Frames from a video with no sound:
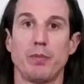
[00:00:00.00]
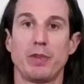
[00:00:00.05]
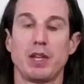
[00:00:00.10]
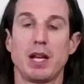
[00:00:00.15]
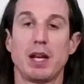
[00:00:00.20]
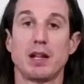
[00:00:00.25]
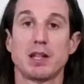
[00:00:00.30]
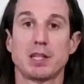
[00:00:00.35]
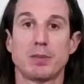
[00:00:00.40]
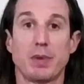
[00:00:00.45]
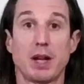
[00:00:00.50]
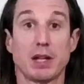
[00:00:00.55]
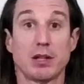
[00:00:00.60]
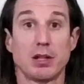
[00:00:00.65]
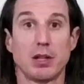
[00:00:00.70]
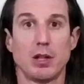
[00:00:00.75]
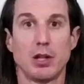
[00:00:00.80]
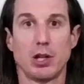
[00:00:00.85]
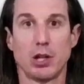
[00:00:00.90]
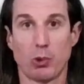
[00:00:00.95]
You can't
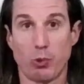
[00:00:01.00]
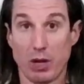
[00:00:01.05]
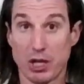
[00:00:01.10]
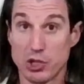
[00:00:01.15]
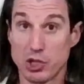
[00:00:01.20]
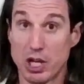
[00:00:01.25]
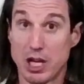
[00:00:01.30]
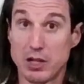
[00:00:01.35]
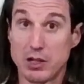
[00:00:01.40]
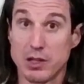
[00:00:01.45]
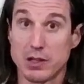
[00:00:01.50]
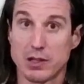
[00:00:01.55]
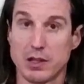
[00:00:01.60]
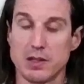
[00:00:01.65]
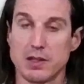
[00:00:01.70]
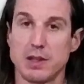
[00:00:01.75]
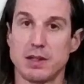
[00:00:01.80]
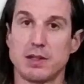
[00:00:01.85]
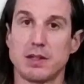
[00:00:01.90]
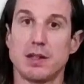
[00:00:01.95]
expect quick changes
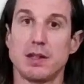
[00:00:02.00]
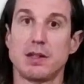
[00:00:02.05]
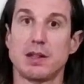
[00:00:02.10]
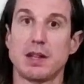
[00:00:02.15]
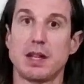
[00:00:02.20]
because this is,